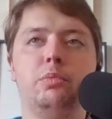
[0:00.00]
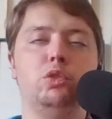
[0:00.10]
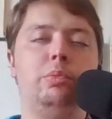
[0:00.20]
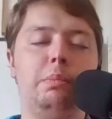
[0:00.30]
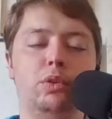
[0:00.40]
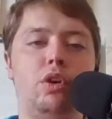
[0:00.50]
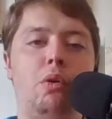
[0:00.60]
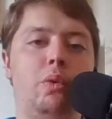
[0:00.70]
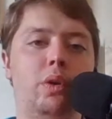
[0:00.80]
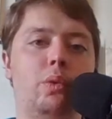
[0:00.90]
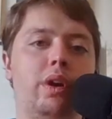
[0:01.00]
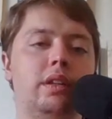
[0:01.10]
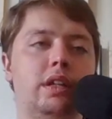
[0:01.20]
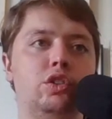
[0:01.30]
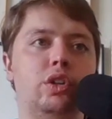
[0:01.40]
Most people don't want to work
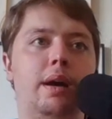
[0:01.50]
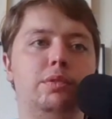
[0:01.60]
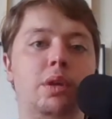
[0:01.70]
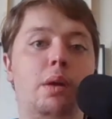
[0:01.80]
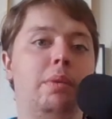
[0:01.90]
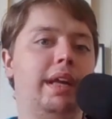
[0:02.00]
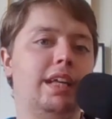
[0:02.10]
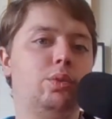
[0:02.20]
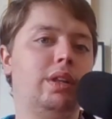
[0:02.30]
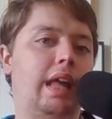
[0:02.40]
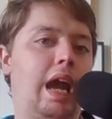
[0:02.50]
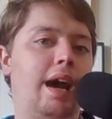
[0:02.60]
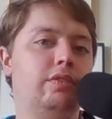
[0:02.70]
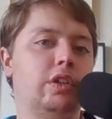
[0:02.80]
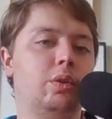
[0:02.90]
at their jobs. But guess what? They
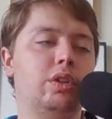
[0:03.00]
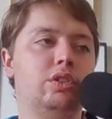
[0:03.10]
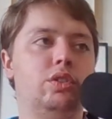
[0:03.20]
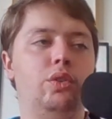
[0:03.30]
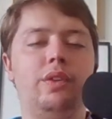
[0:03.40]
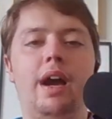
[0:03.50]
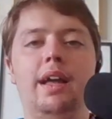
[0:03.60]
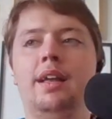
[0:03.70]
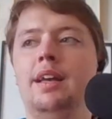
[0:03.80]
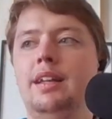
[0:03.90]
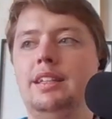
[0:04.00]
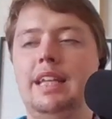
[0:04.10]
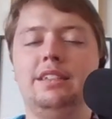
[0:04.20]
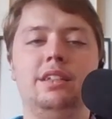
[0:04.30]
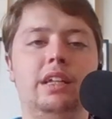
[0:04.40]
have to because you've got
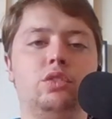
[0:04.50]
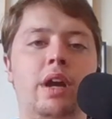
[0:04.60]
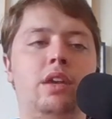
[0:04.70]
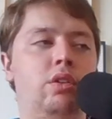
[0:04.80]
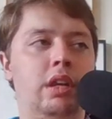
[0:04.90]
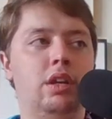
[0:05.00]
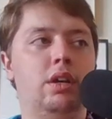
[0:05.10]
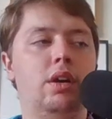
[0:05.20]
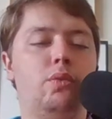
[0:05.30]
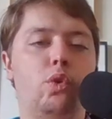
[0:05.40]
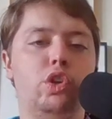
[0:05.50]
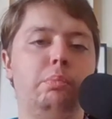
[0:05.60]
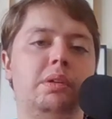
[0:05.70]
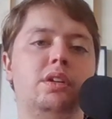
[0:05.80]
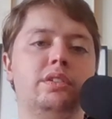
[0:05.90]
necessities, right? You need to afford your
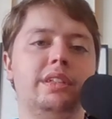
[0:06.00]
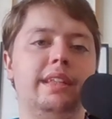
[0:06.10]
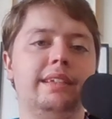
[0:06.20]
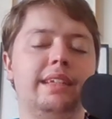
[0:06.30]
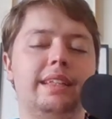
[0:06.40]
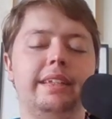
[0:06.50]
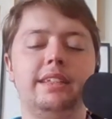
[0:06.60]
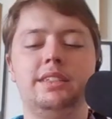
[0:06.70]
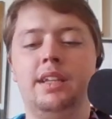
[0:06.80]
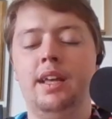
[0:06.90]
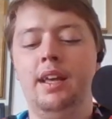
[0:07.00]
bills and things like this.